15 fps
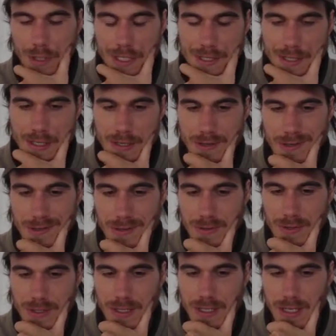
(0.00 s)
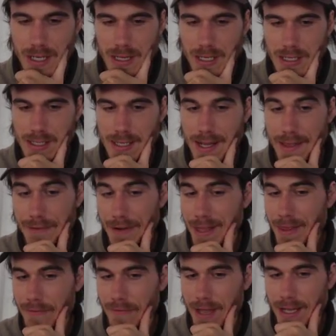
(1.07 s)
words that you use to tie things together,
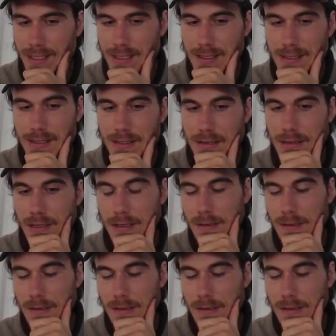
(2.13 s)
and the fact that